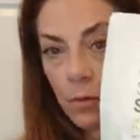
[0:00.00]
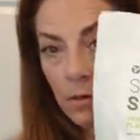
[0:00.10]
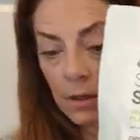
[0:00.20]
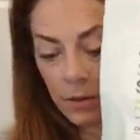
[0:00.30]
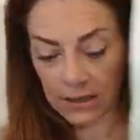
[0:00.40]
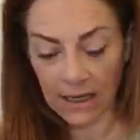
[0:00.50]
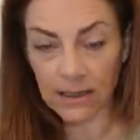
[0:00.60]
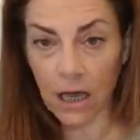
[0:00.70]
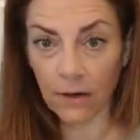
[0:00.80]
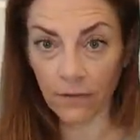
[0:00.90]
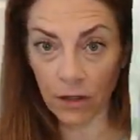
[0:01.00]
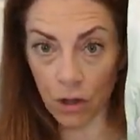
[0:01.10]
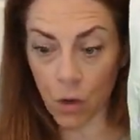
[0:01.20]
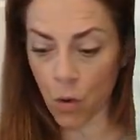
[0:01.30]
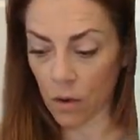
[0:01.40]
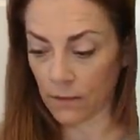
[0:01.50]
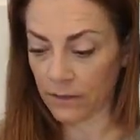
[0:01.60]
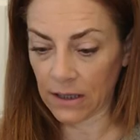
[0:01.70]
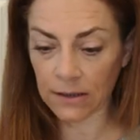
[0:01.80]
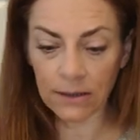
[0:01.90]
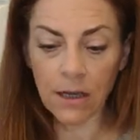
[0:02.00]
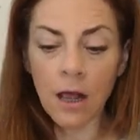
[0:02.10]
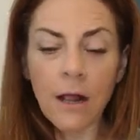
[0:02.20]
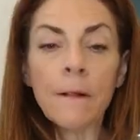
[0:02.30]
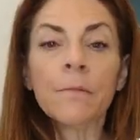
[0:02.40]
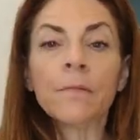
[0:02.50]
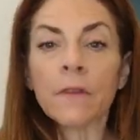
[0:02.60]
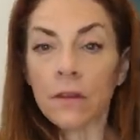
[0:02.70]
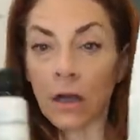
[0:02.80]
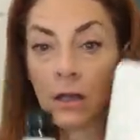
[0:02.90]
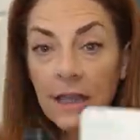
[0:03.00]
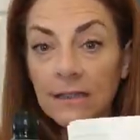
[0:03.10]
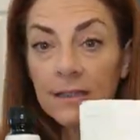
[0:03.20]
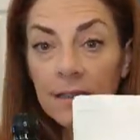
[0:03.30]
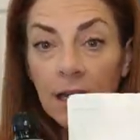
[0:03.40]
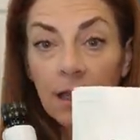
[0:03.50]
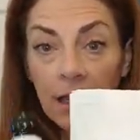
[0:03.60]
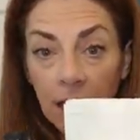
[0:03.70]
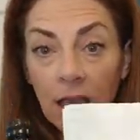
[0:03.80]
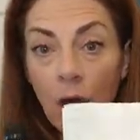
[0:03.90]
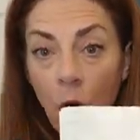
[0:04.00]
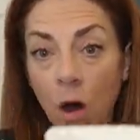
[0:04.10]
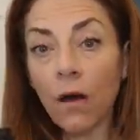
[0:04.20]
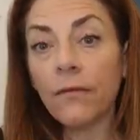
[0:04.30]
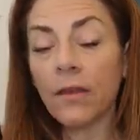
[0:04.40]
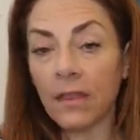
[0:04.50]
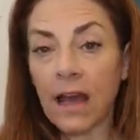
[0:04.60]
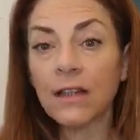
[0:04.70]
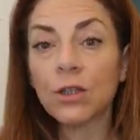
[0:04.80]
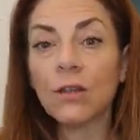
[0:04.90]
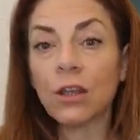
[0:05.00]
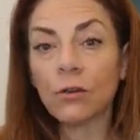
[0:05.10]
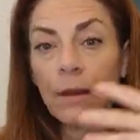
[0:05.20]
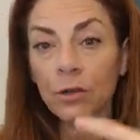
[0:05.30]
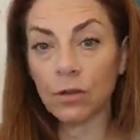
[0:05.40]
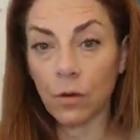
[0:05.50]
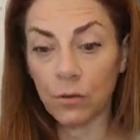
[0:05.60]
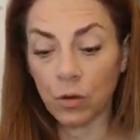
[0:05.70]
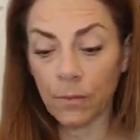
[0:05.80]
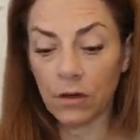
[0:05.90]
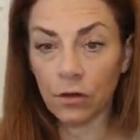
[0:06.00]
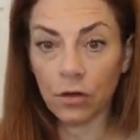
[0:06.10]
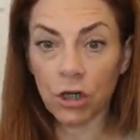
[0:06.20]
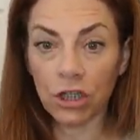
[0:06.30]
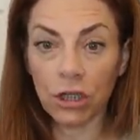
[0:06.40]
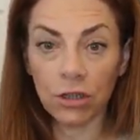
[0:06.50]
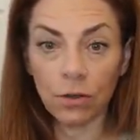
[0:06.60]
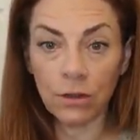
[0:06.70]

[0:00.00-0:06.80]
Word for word: smoothie because that's kind of like the core of this. The cleanse is going to kick off that so that you're able to absorb the nutrition. So